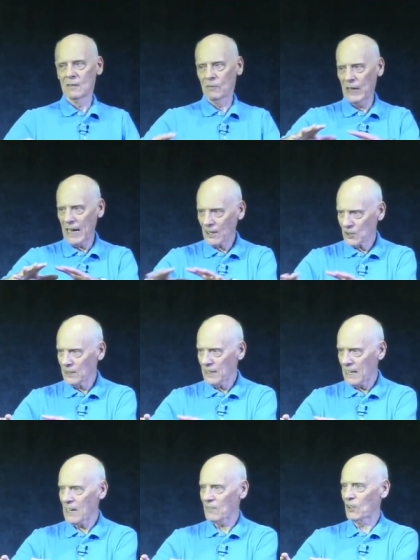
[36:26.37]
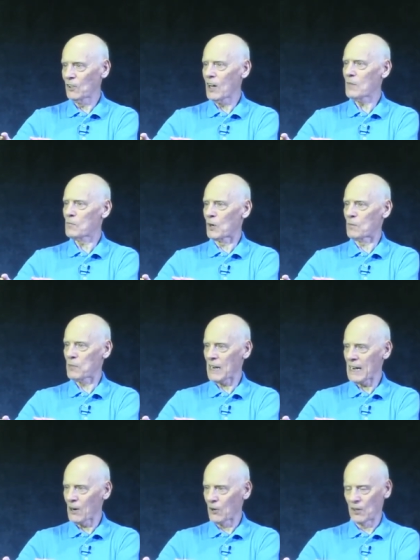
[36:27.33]
we actually have a lot more
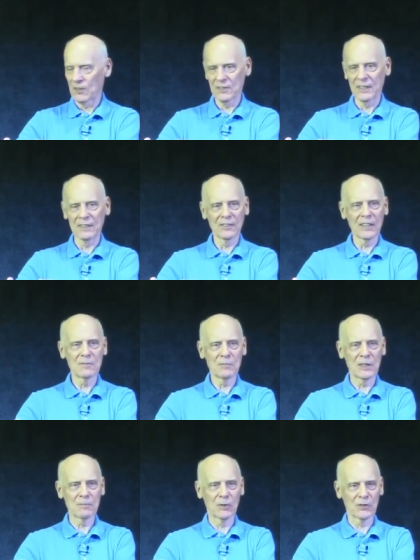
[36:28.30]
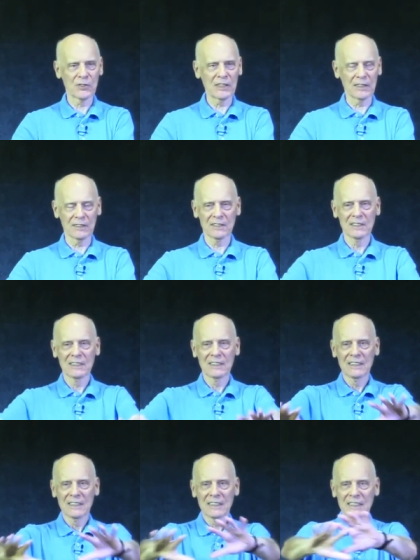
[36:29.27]
power than lay people think.
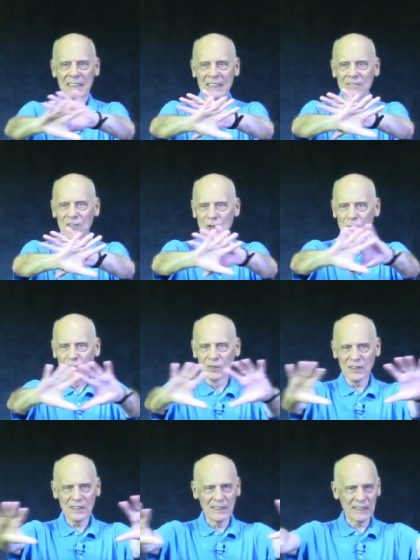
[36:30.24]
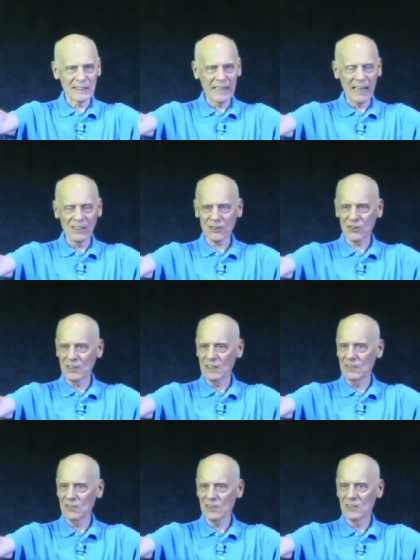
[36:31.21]
Even though we're looking at
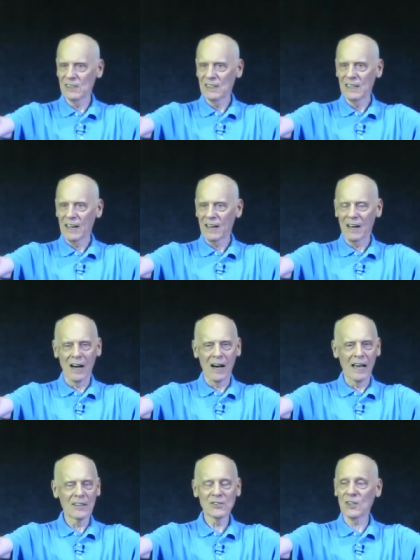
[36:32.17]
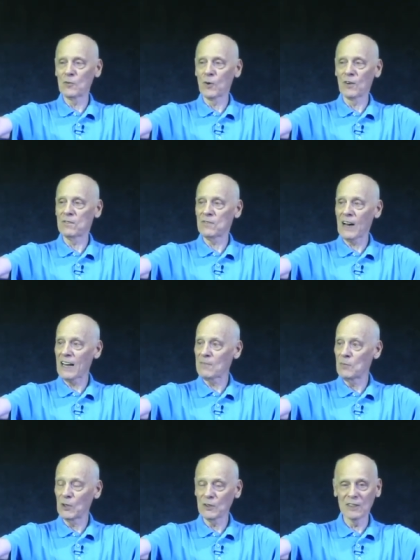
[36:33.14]
galaxies uh, as they were
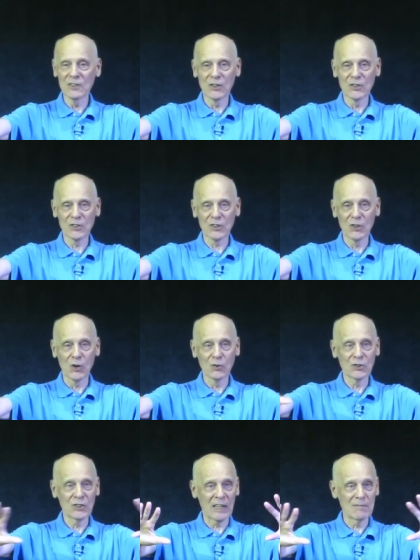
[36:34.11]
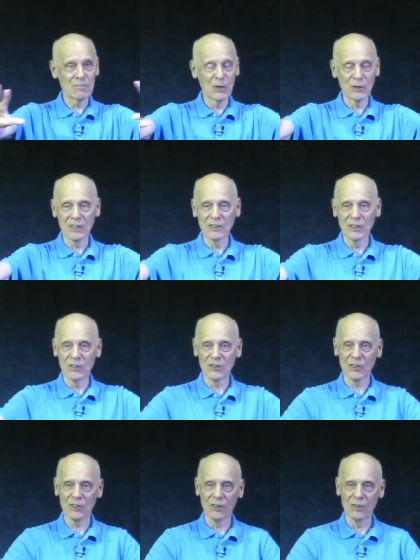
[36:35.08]
5 billion years ago, 10 billion
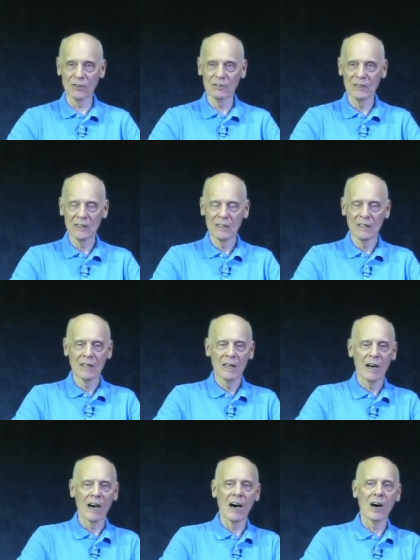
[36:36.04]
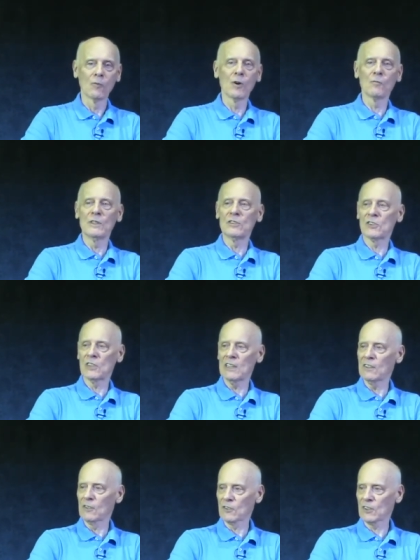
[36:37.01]
years ago, uh, what we
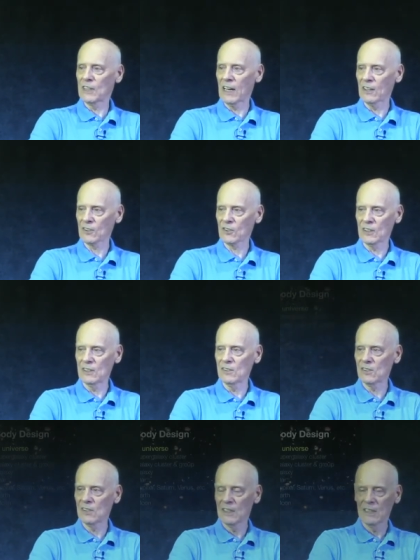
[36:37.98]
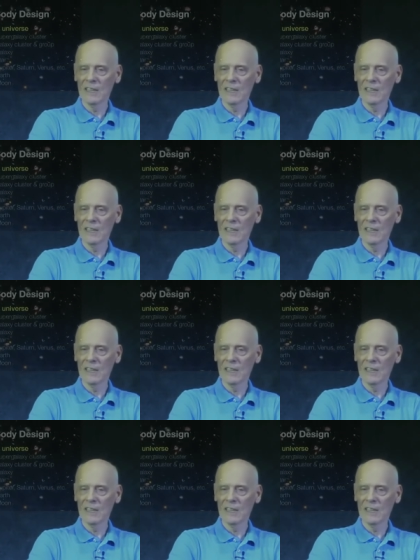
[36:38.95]
see in those galaxies